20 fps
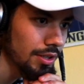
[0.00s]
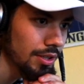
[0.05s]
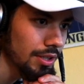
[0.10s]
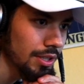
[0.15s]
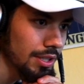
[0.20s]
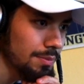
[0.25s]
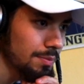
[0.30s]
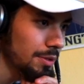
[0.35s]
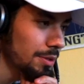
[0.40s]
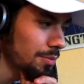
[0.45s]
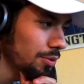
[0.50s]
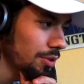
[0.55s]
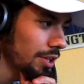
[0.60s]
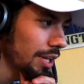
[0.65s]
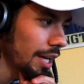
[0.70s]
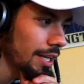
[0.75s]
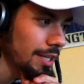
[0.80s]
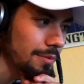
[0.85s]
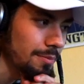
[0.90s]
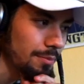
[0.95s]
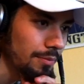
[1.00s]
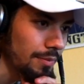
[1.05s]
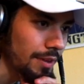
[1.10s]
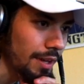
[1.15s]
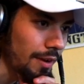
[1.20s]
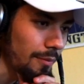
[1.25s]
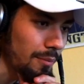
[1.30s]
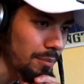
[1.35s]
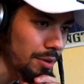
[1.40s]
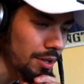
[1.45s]
It's people that
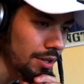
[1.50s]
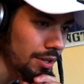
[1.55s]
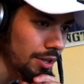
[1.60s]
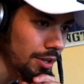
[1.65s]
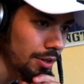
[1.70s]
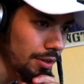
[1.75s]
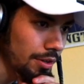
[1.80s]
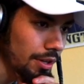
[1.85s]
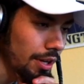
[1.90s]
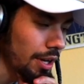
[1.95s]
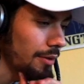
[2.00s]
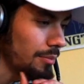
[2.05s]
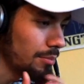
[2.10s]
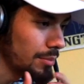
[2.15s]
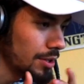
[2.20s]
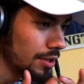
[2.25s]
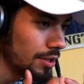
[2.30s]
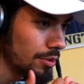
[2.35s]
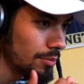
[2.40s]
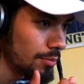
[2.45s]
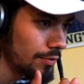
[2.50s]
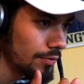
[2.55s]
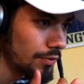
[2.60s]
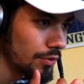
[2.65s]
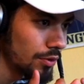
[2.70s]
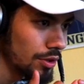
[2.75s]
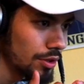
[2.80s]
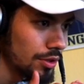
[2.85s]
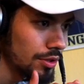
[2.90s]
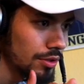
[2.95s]
have been there
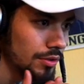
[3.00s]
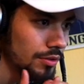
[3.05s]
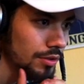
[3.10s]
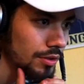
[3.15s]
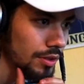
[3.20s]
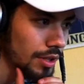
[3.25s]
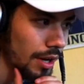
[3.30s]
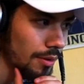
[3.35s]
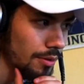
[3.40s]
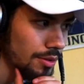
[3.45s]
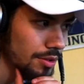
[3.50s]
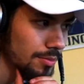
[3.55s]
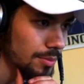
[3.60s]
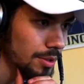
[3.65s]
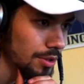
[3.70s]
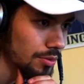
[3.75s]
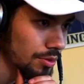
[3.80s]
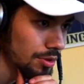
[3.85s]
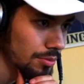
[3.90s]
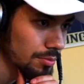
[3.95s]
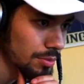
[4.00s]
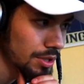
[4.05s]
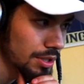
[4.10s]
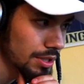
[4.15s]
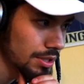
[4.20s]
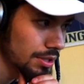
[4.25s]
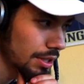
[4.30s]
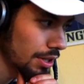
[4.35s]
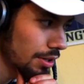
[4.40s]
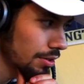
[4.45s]
before. That was a big one
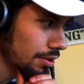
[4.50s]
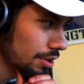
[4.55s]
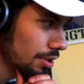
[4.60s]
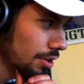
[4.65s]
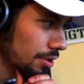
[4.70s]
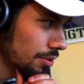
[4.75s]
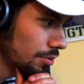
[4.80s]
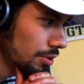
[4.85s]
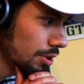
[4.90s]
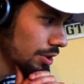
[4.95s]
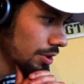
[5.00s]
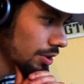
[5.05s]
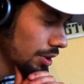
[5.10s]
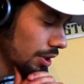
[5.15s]
because they already know